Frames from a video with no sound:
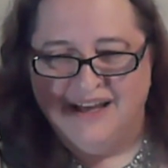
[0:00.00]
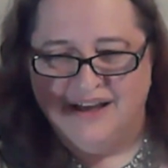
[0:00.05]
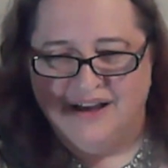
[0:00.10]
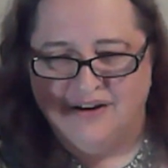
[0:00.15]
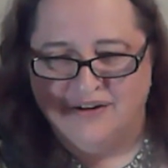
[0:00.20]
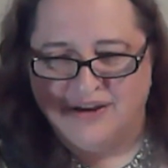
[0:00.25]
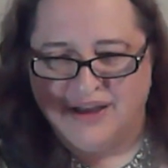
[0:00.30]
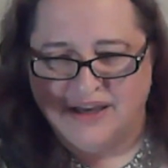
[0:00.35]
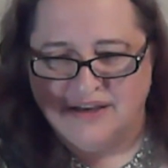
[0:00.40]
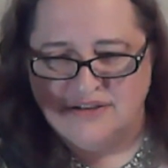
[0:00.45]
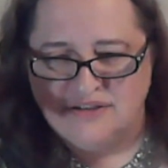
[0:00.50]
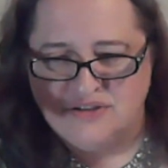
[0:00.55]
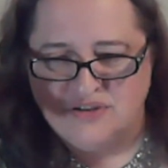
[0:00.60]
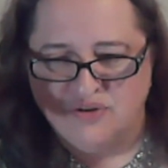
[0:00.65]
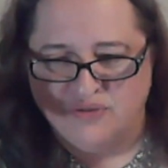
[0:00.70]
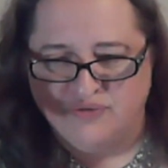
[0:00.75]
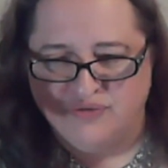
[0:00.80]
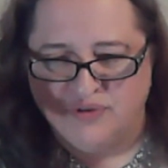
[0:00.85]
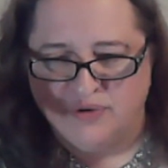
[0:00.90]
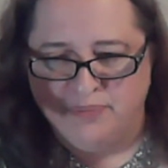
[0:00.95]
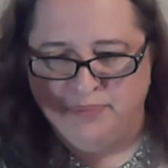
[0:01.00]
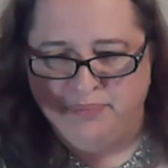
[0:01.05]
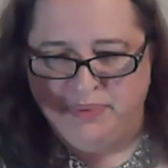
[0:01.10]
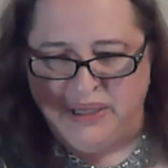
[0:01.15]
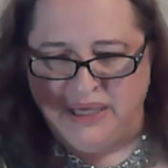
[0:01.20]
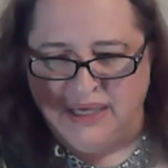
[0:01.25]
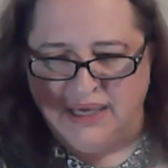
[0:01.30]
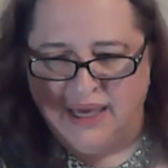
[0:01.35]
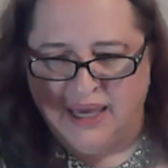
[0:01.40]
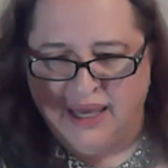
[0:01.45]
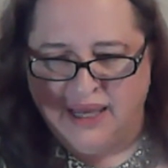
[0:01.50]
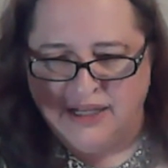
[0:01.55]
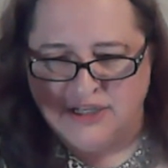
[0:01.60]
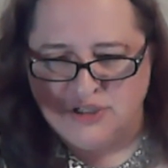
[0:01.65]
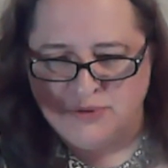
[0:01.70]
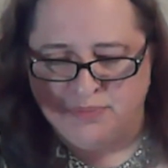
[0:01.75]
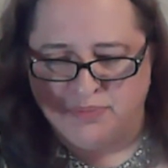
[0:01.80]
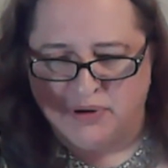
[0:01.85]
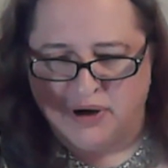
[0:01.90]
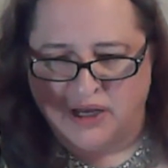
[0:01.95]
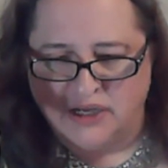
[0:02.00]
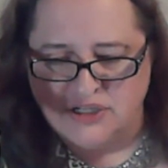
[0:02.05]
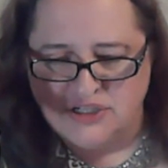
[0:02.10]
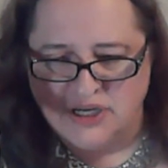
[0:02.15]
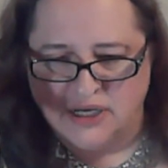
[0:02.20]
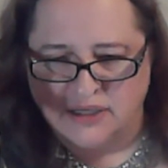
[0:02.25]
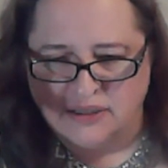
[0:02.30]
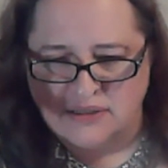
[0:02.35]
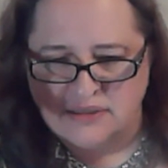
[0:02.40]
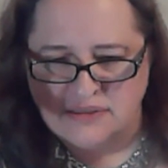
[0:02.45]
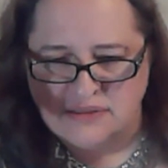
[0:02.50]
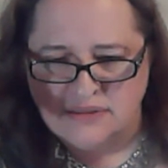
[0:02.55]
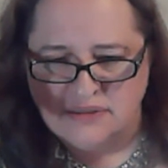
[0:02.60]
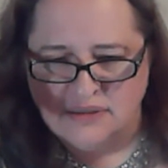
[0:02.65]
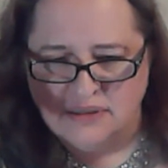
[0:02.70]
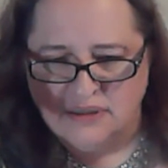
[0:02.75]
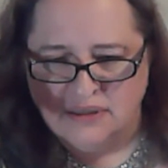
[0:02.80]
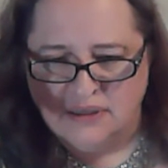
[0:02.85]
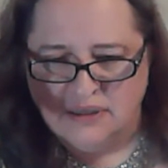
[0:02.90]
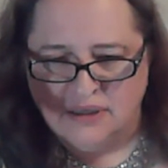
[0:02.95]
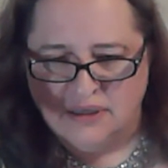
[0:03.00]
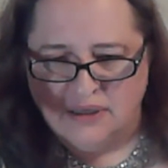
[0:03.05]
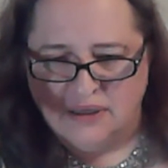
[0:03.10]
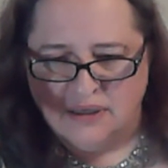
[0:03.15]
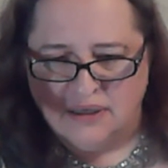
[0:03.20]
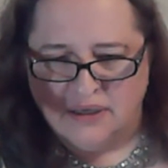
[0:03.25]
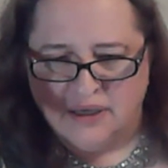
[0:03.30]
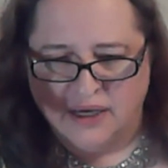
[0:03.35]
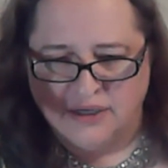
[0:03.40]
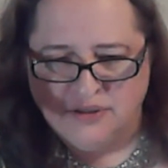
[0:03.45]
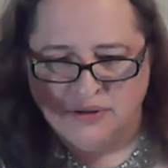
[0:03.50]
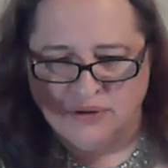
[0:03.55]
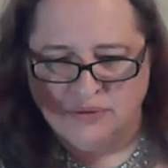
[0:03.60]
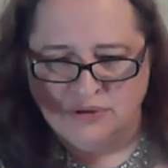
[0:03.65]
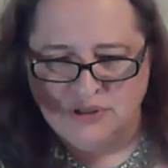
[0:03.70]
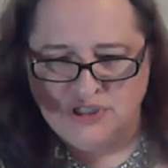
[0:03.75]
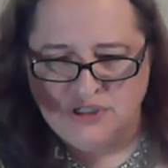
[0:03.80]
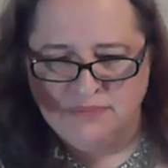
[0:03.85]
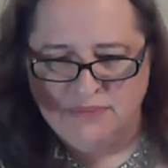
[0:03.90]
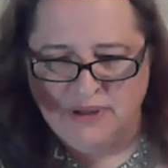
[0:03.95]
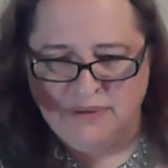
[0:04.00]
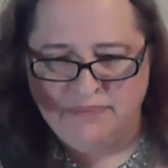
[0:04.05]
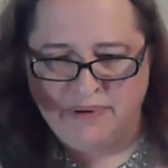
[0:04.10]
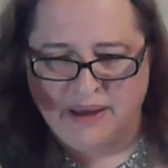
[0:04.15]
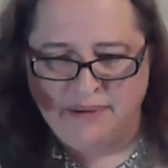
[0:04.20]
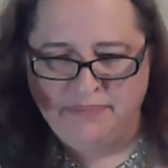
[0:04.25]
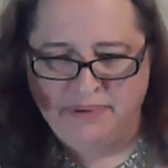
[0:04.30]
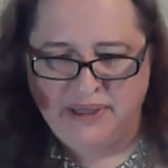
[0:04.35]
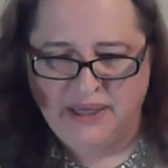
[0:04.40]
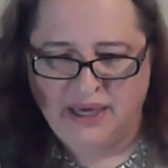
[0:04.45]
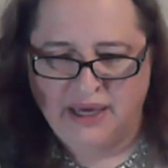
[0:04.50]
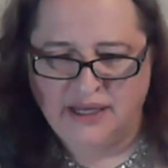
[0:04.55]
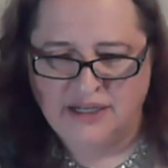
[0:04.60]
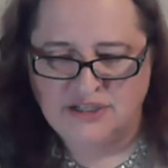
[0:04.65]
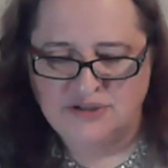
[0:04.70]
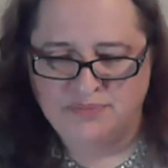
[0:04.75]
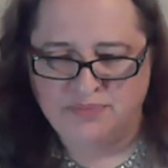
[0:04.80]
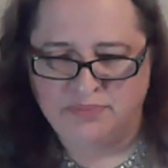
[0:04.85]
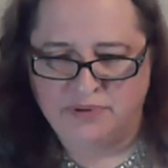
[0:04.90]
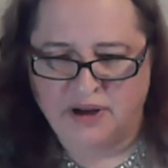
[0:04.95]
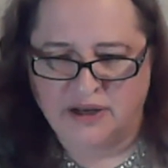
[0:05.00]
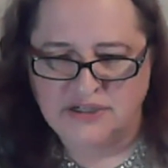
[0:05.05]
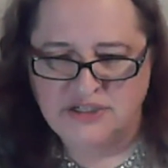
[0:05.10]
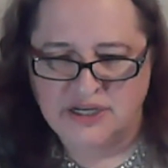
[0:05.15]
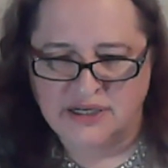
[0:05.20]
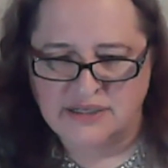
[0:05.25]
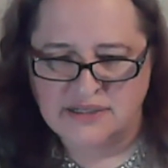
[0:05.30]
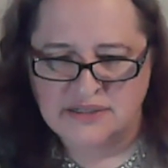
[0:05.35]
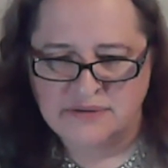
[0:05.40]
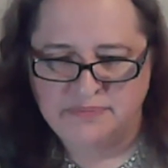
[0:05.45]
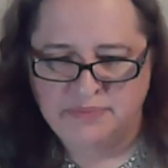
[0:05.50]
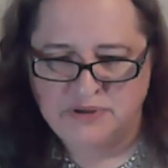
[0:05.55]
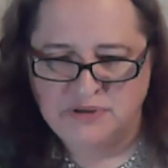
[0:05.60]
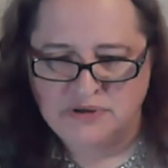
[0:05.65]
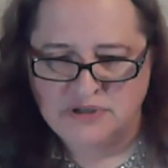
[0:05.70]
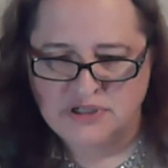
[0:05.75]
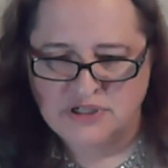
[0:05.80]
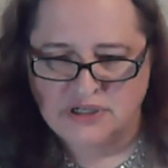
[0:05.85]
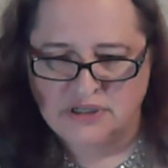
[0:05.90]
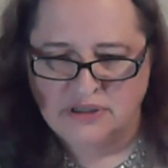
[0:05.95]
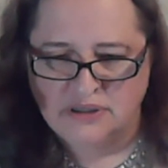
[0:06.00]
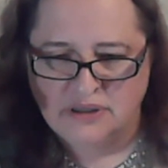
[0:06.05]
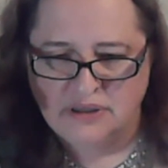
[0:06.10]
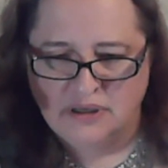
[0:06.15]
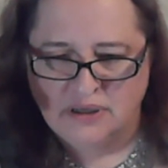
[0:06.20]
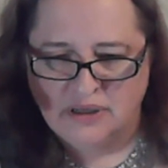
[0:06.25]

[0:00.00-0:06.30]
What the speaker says: okay, so for BH projects, I don't know what you mean by BH projects, Patricia.